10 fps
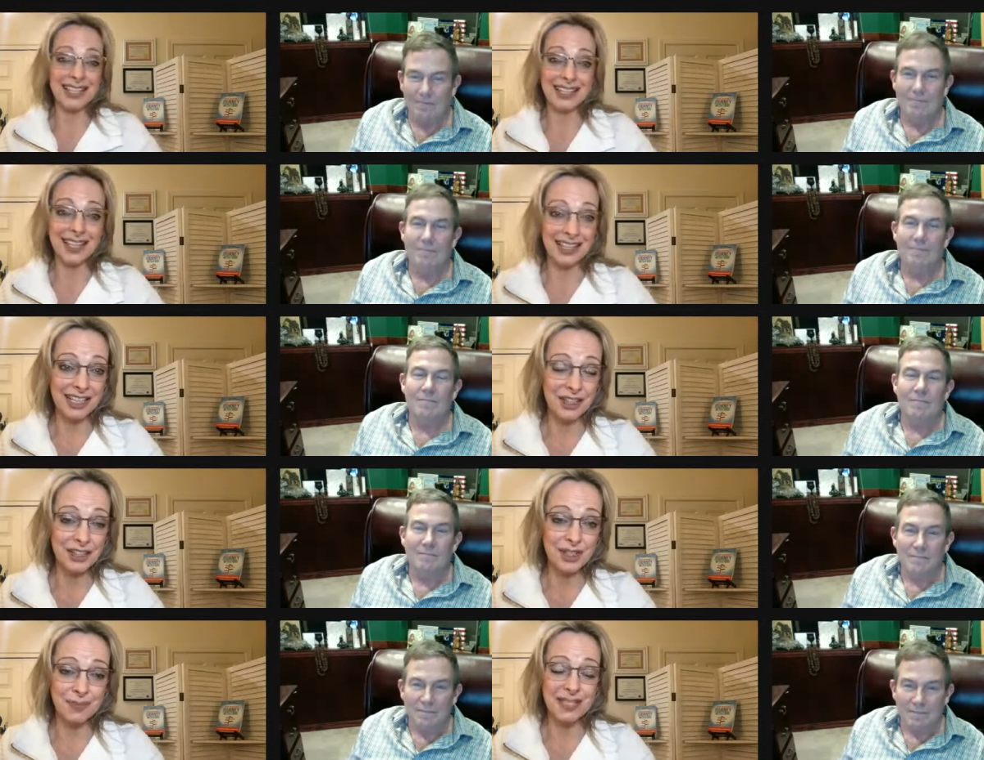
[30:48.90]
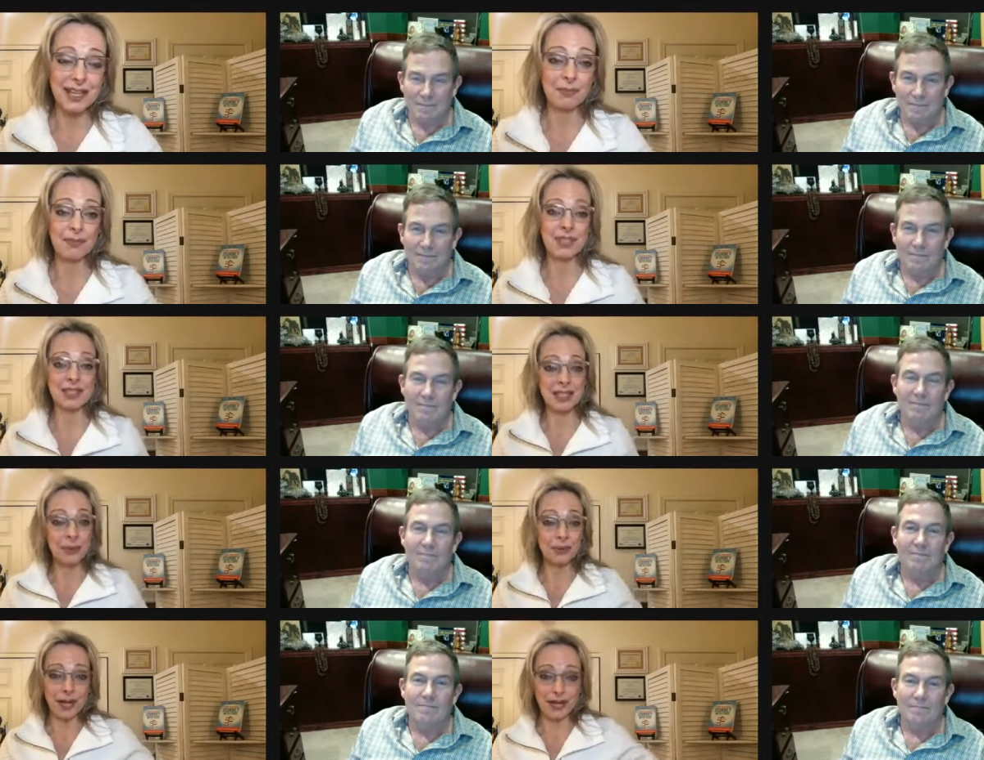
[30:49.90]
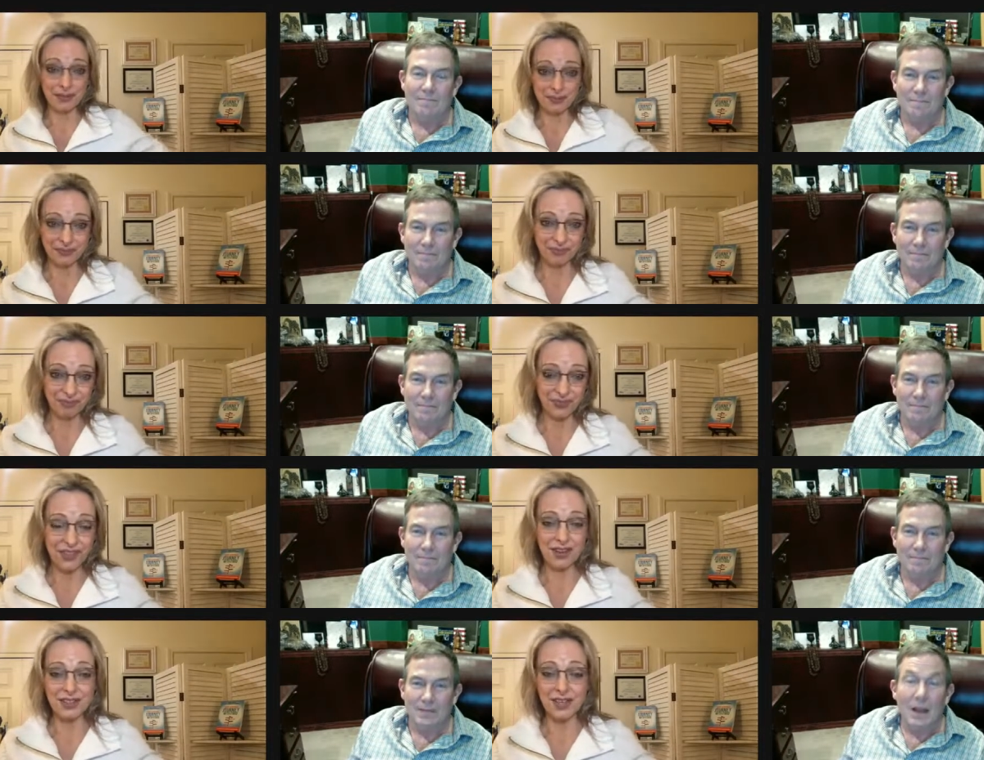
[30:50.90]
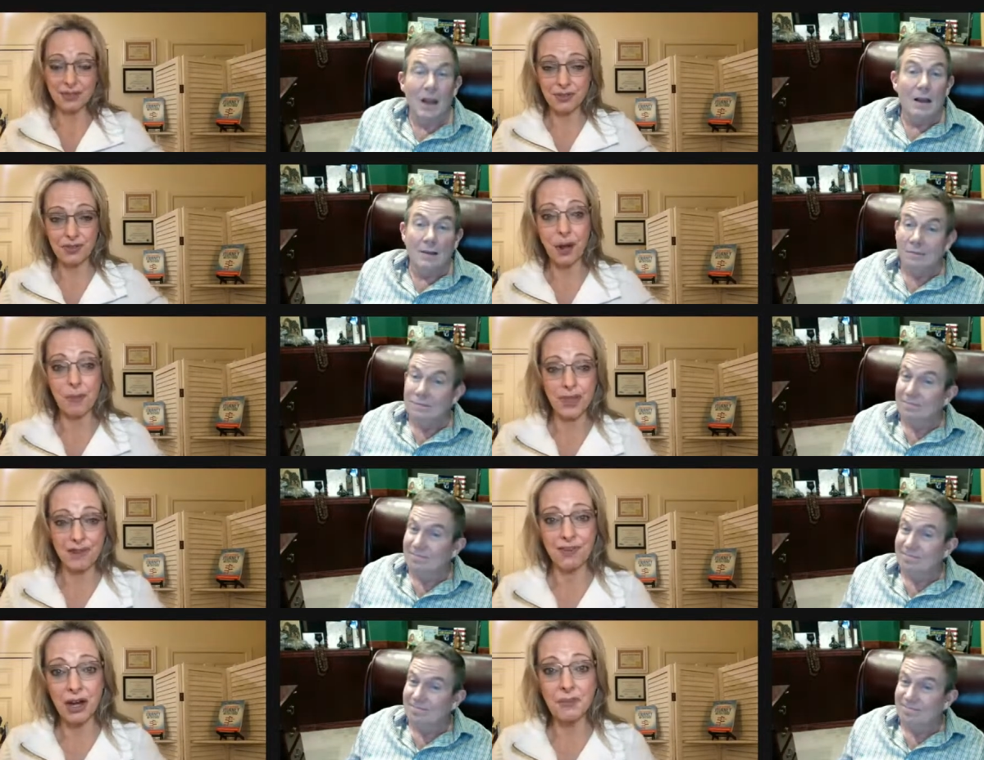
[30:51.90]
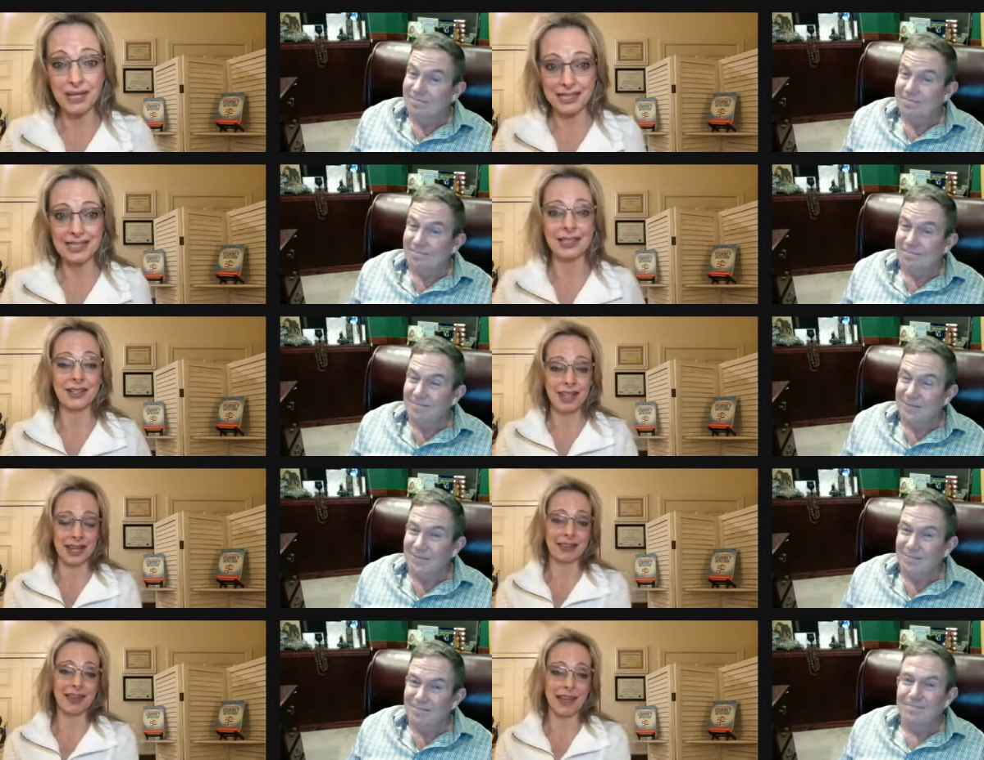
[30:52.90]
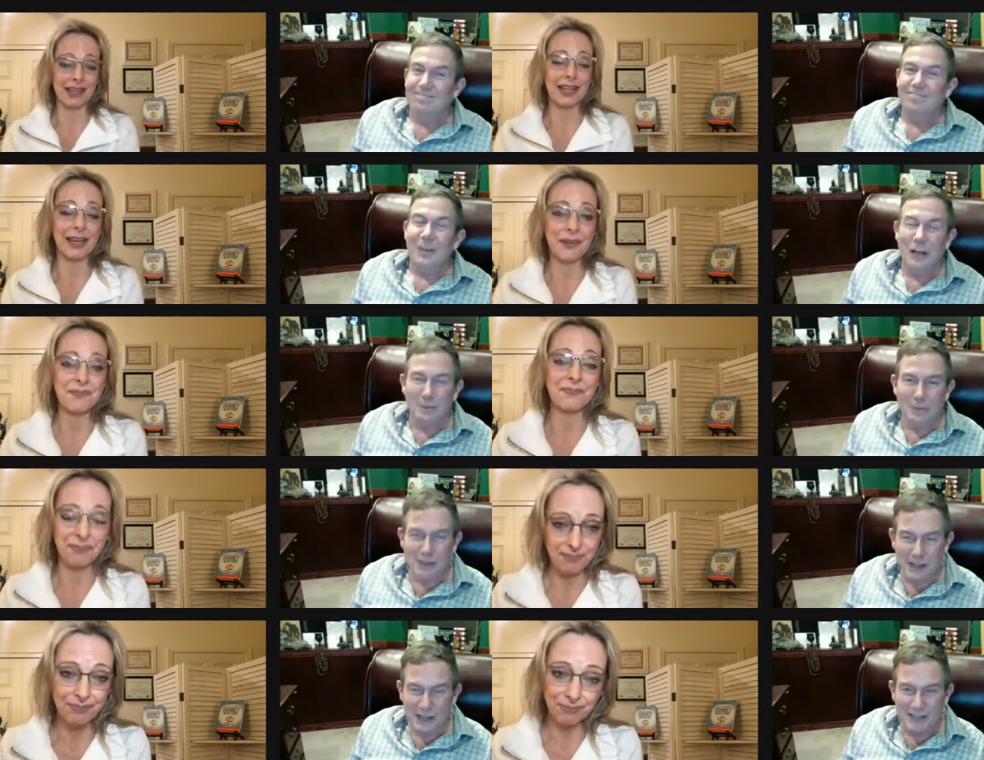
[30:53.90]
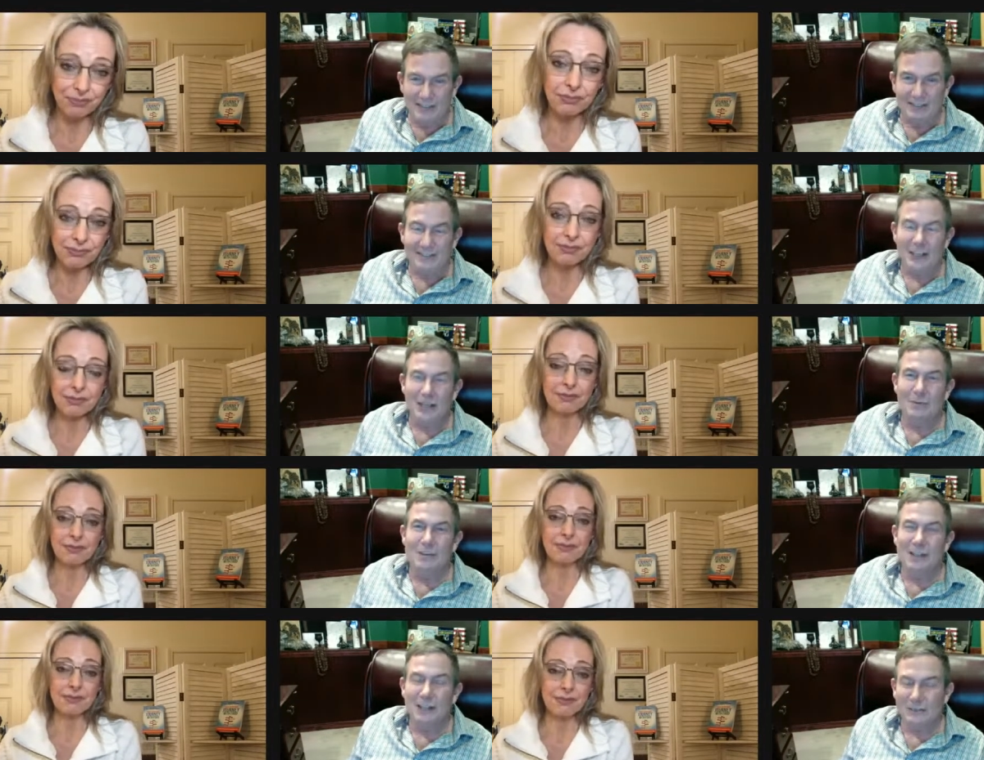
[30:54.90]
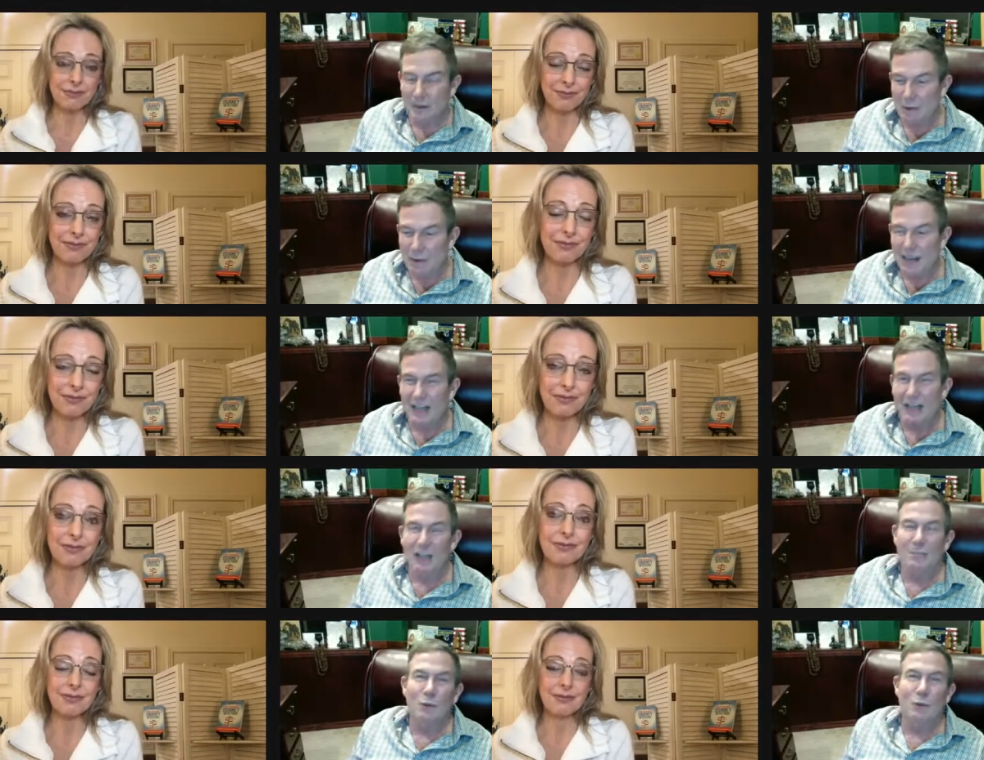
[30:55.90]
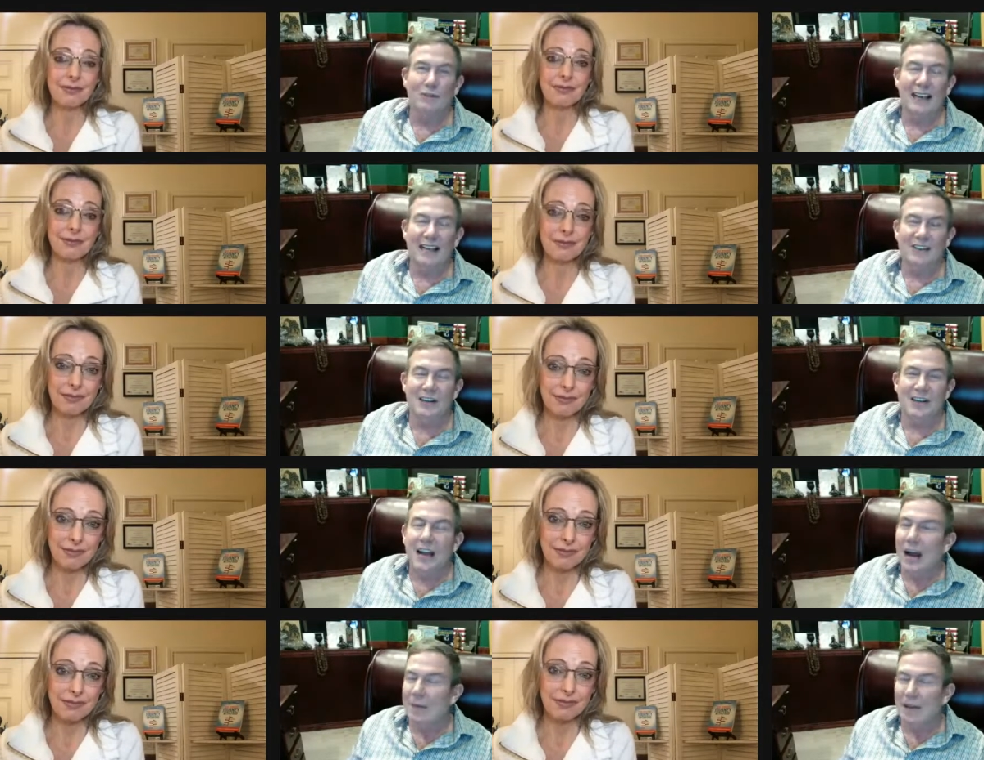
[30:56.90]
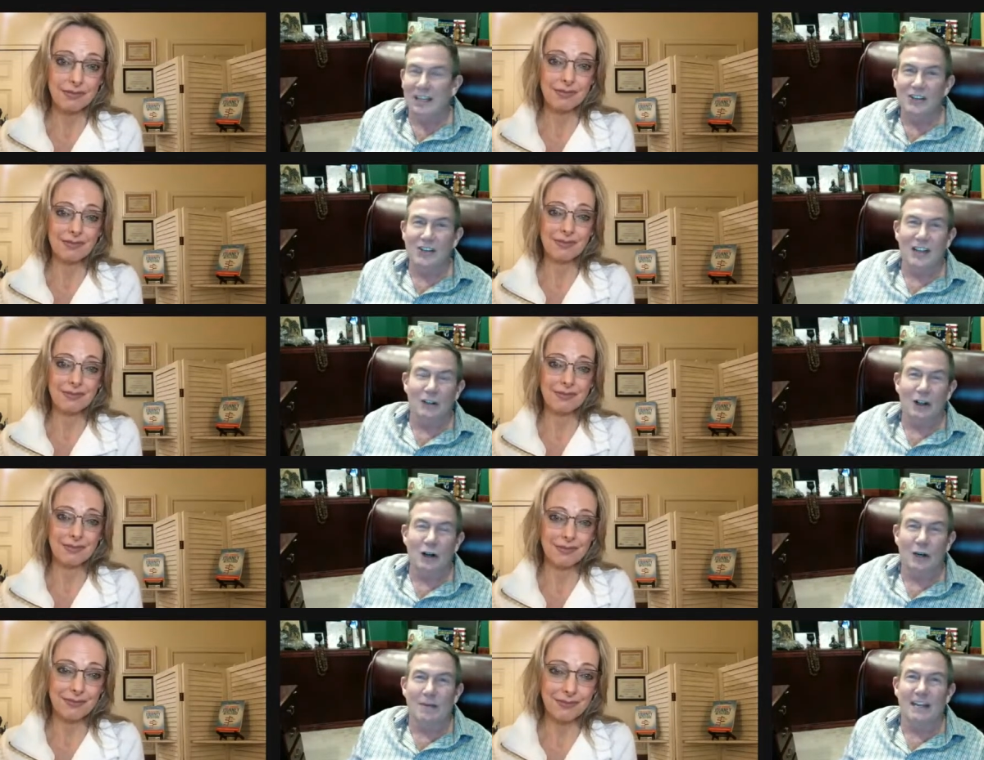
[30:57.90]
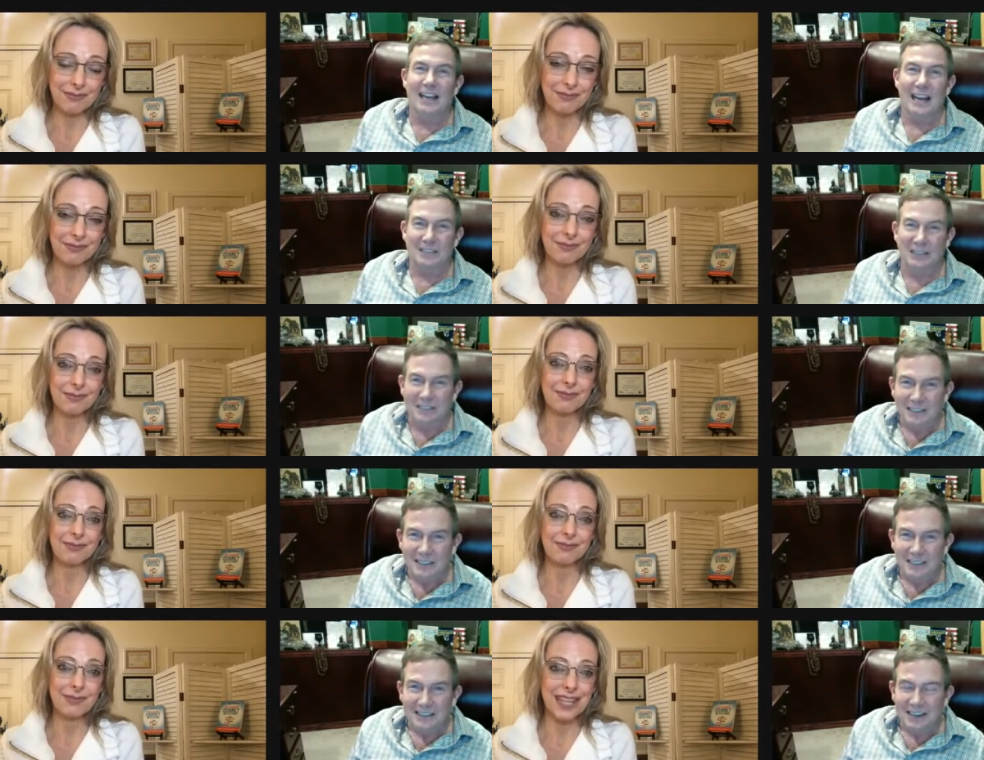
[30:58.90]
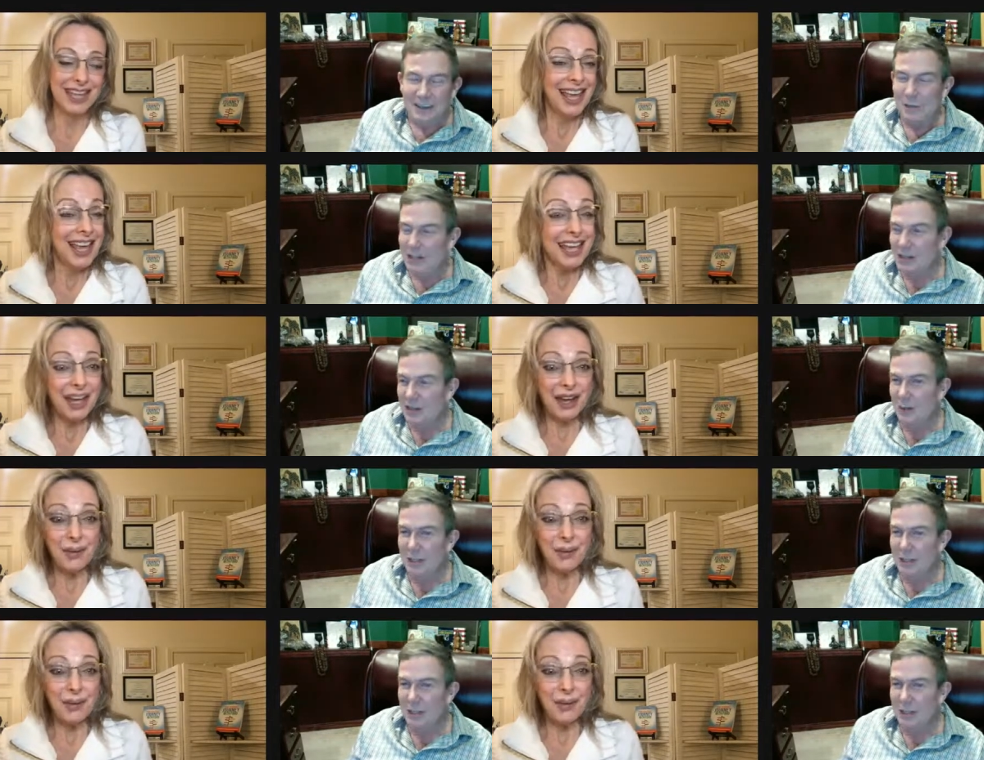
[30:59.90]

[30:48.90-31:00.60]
Speaker 1: to take that leadership step to separate ourselves from environments that are like that. Yeah.
Speaker 2: 100%. 100%. If I'm standing in a pool of acid, I'm not going to stand there long. I'm going to get out of it. And you might yeah. say,